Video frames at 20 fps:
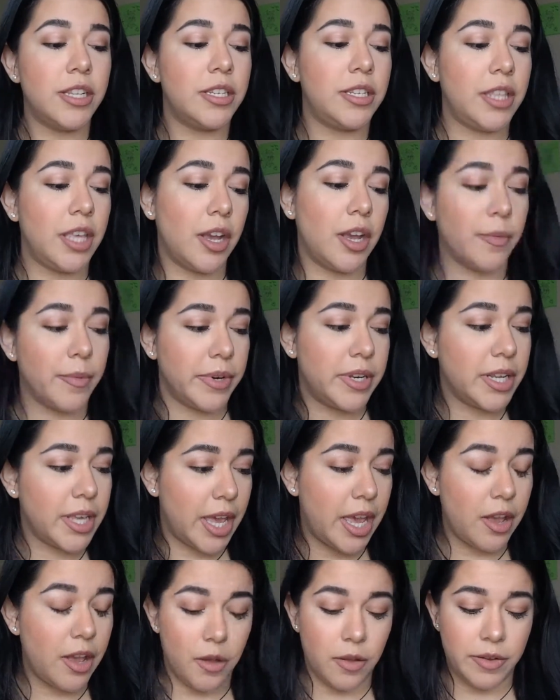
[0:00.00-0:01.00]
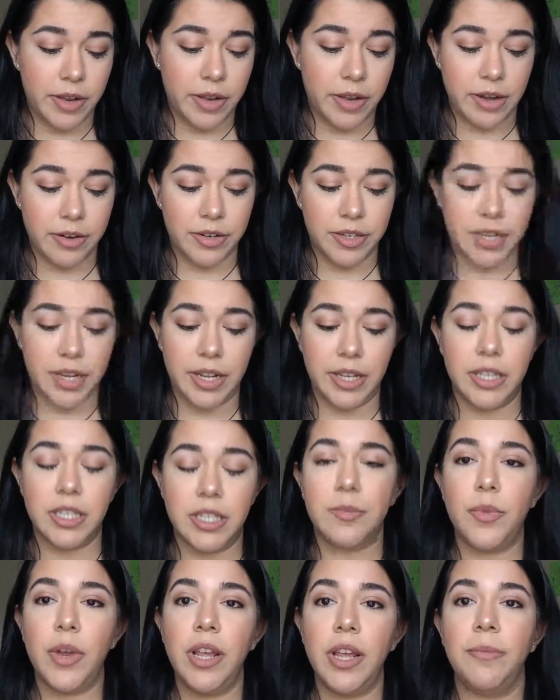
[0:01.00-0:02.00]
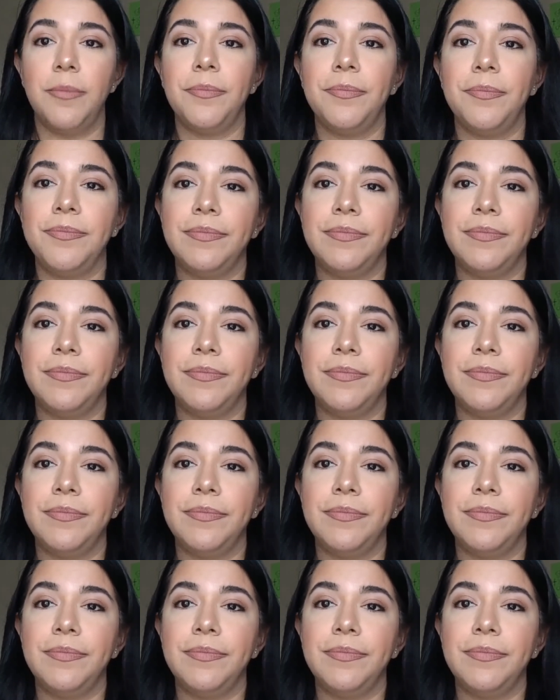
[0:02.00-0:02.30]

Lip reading: It's the Urban Decay All Nighter Setting Spray.